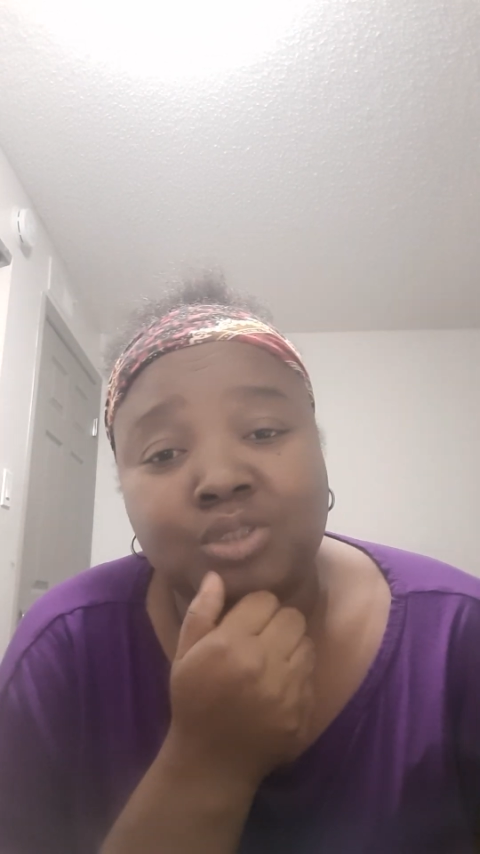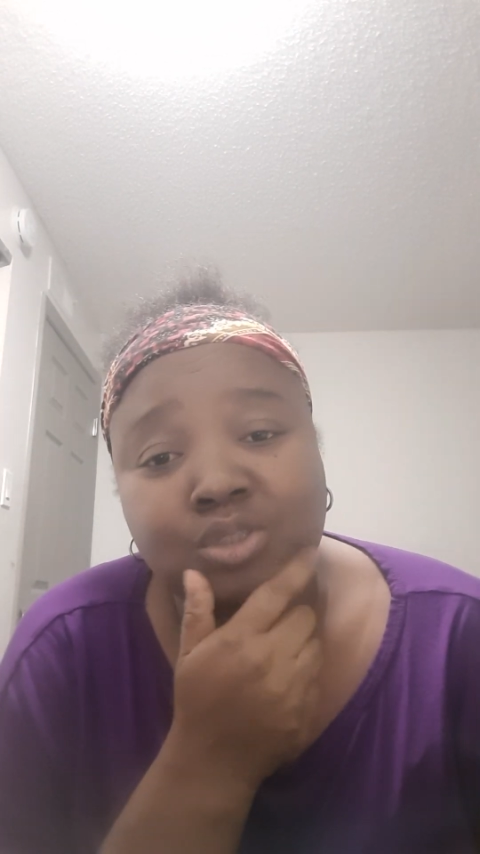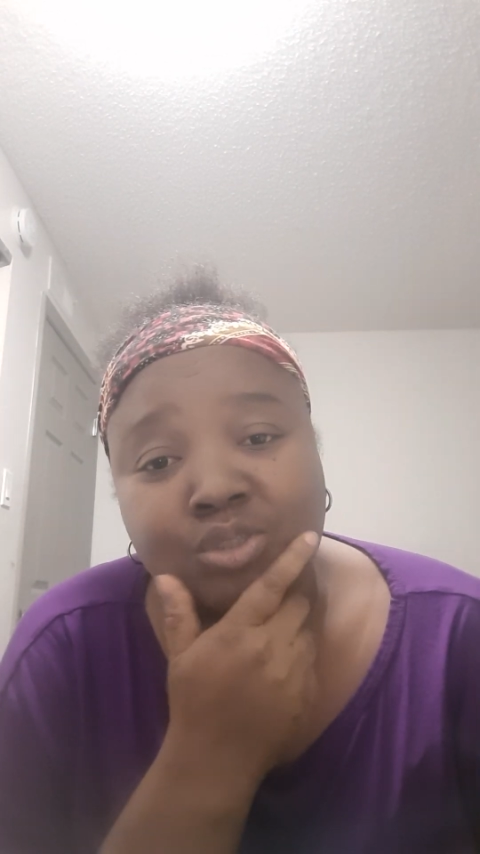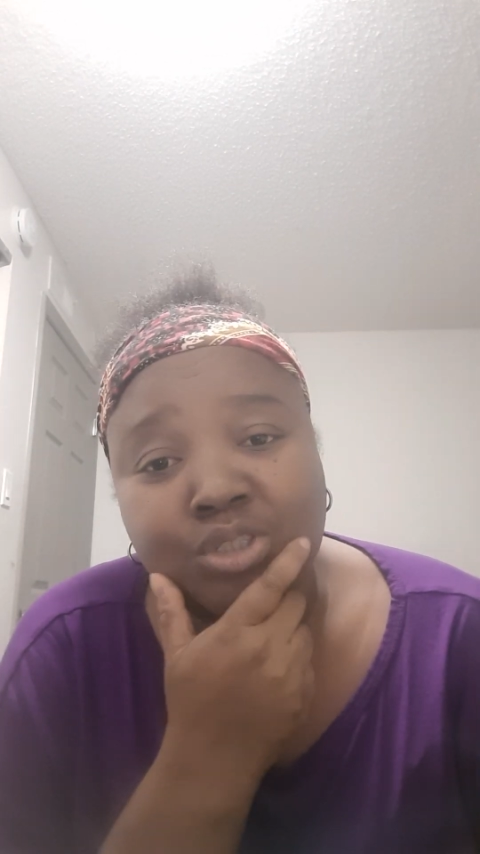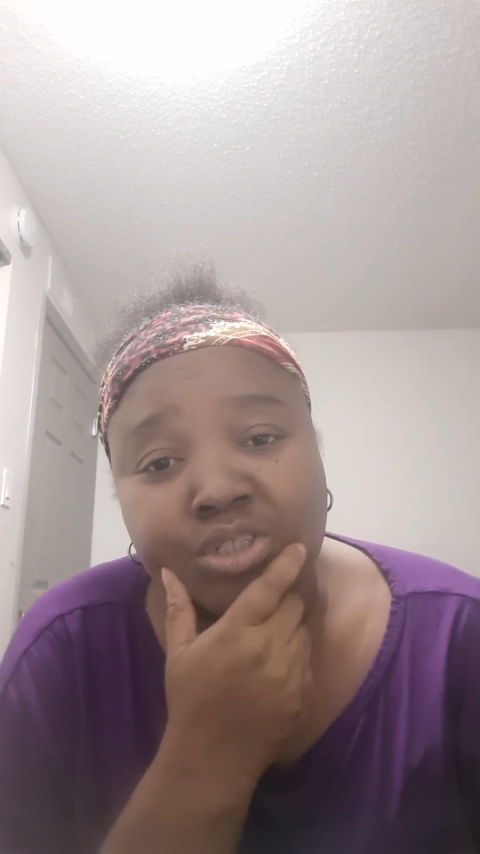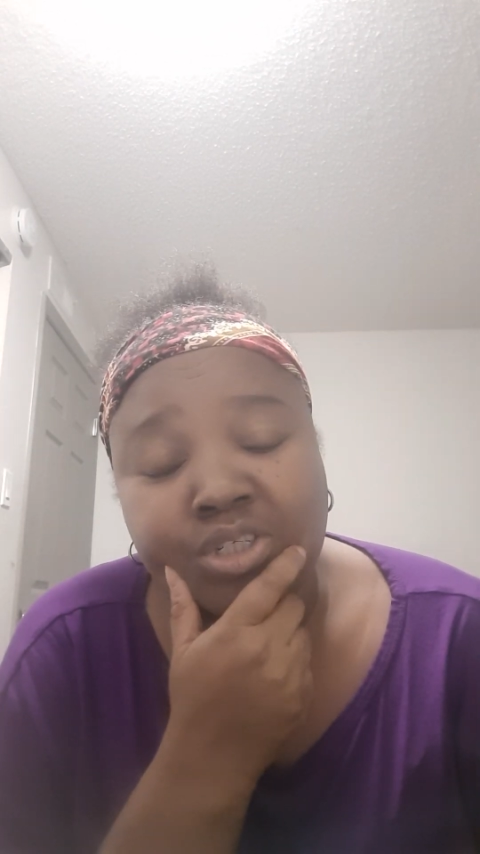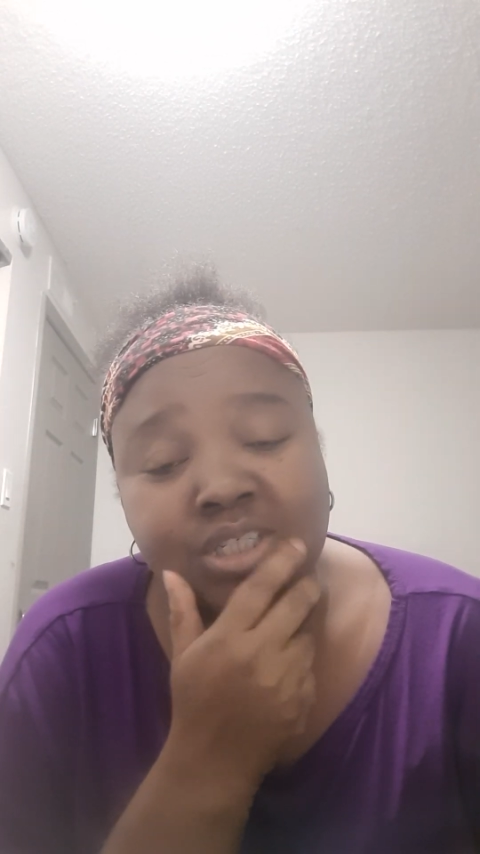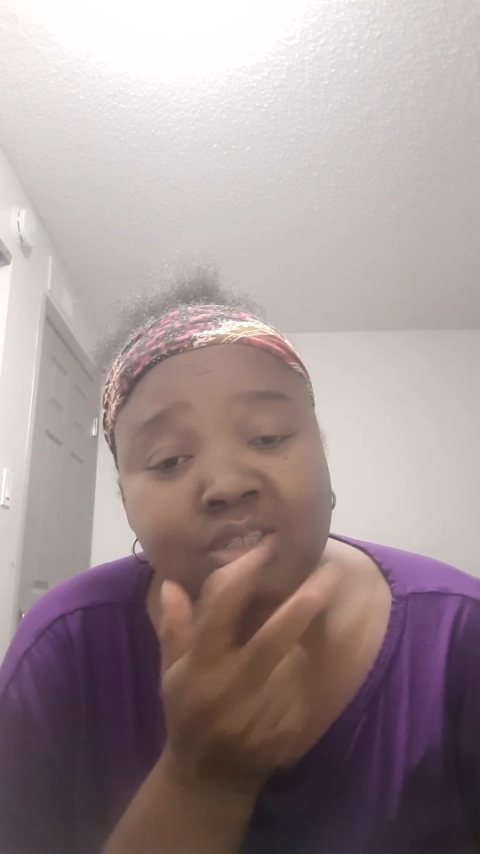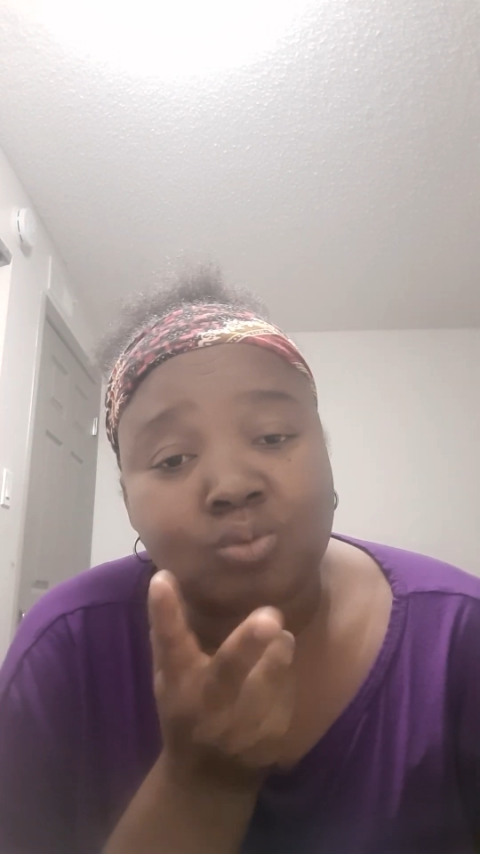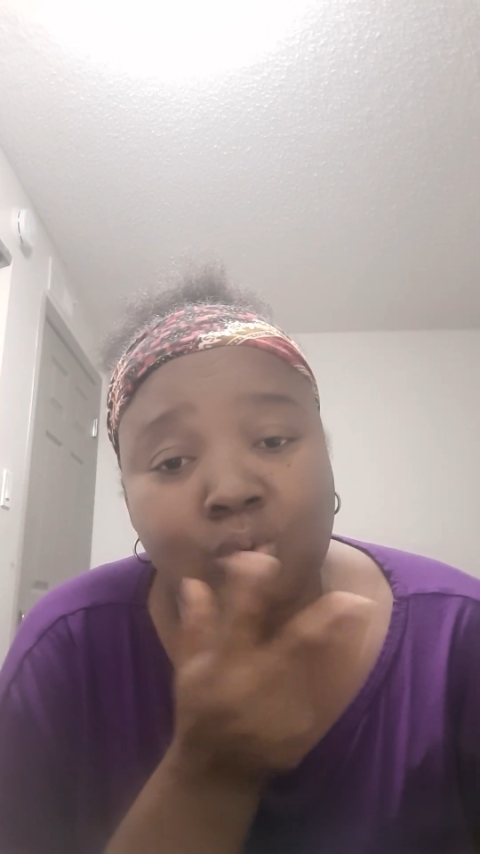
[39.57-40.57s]

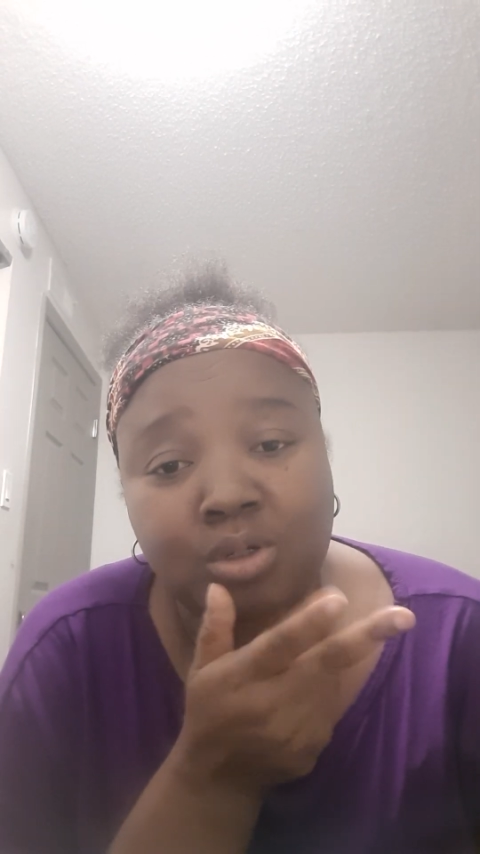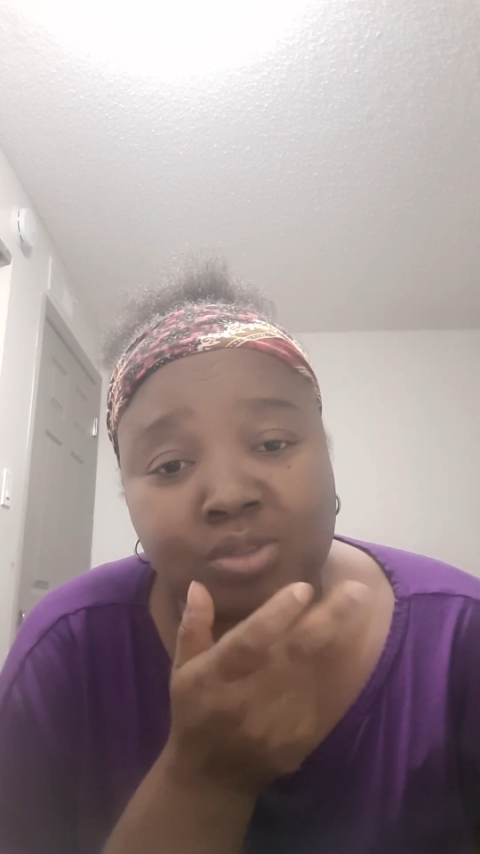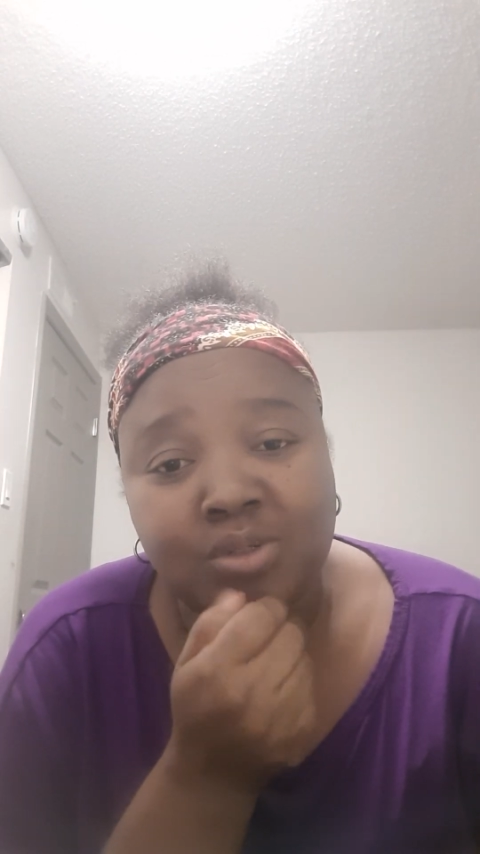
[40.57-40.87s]
nutritionist work